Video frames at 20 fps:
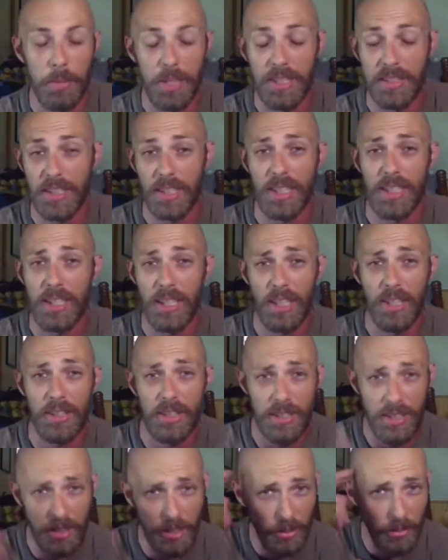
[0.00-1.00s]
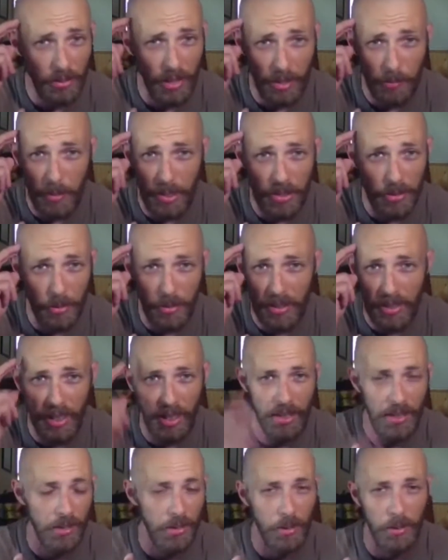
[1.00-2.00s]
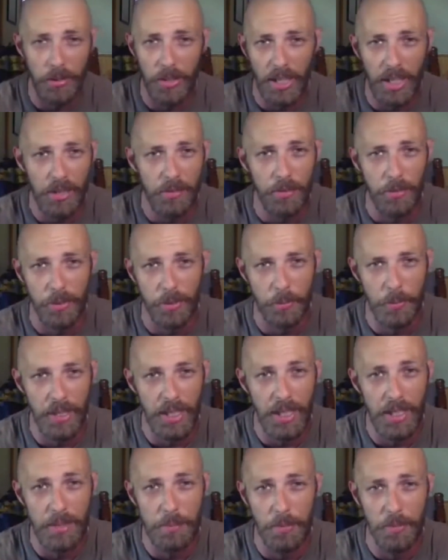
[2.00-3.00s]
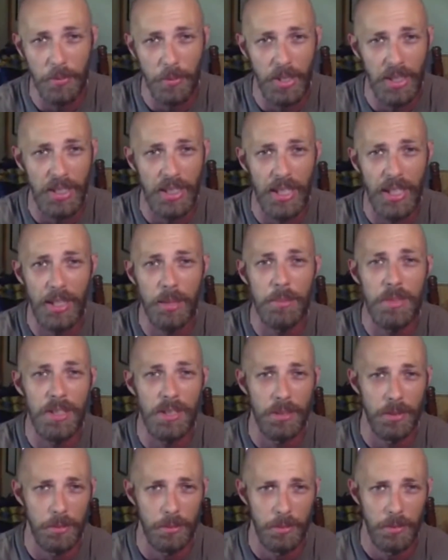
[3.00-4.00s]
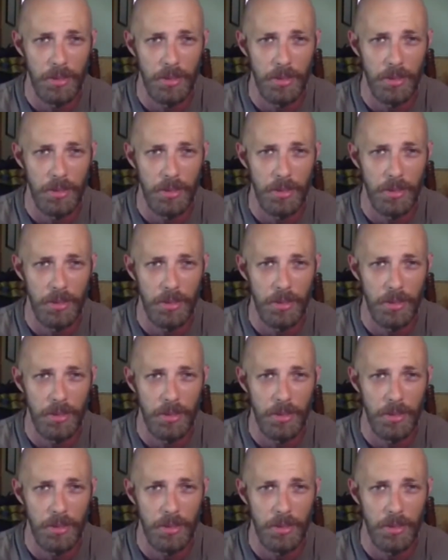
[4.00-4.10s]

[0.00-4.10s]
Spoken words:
because I can guarantee you they've been doing that in their own head for 3 days before they came to you.